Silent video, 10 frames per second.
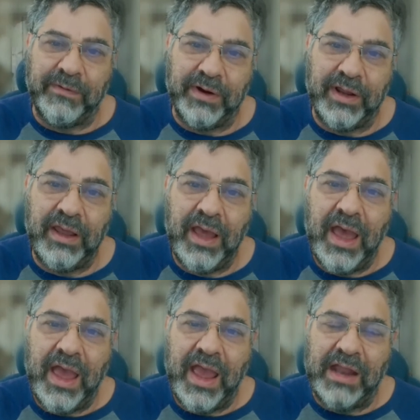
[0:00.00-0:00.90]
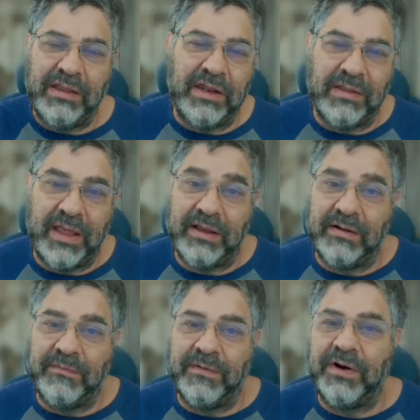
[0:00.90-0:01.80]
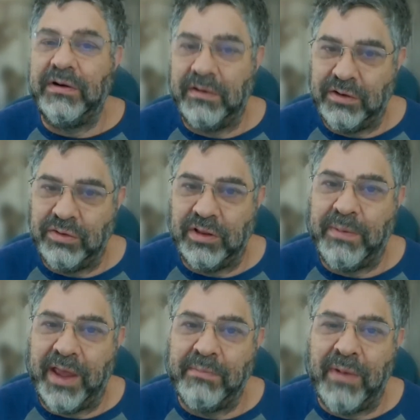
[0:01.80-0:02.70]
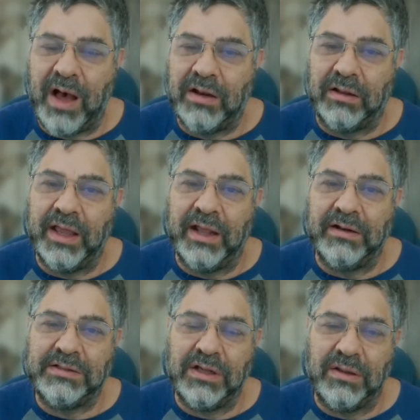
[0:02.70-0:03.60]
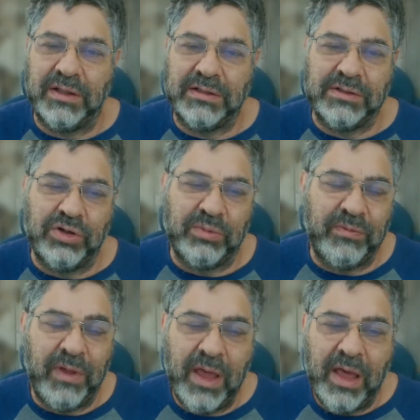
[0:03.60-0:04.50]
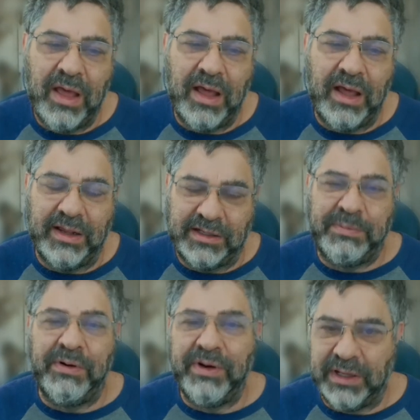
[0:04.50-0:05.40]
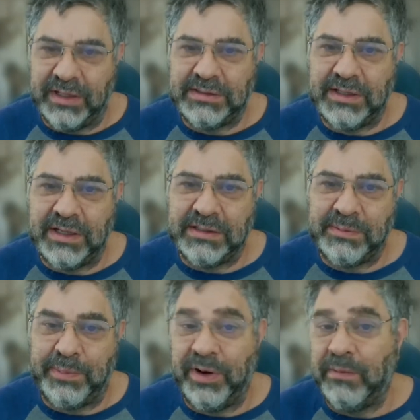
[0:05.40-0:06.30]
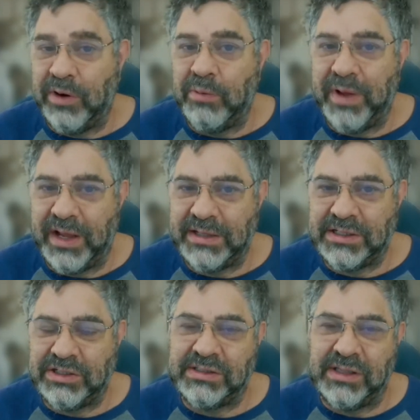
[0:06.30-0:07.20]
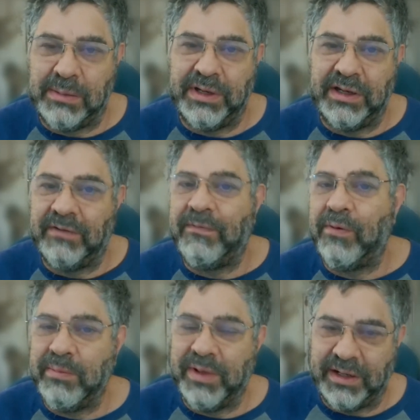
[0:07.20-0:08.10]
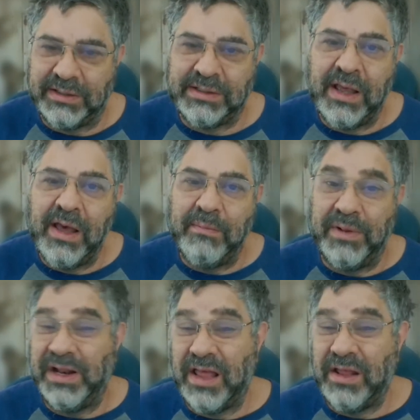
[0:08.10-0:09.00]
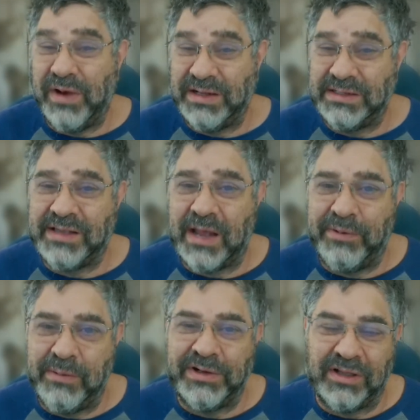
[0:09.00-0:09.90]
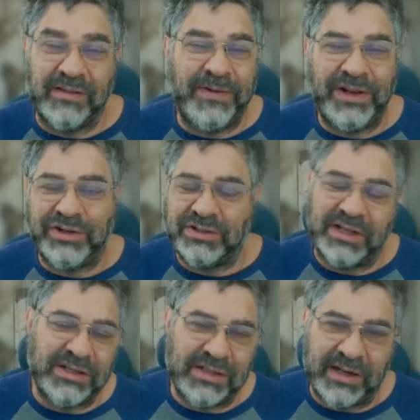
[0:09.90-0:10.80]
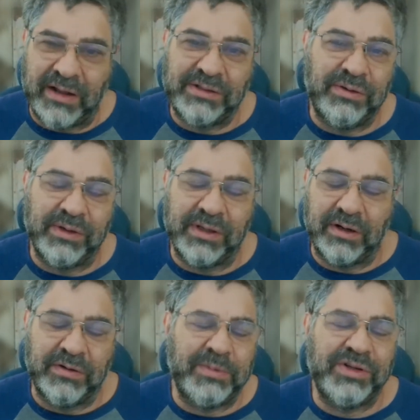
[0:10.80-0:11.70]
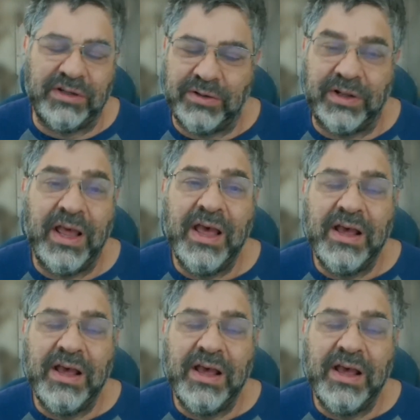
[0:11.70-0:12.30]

free, and then they convert to the paid model, and so the Zoom experience is pretty robust. It's just limited to 40 minutes, but otherwise it's got pretty much all the features. They just announced they're doing encryption to it.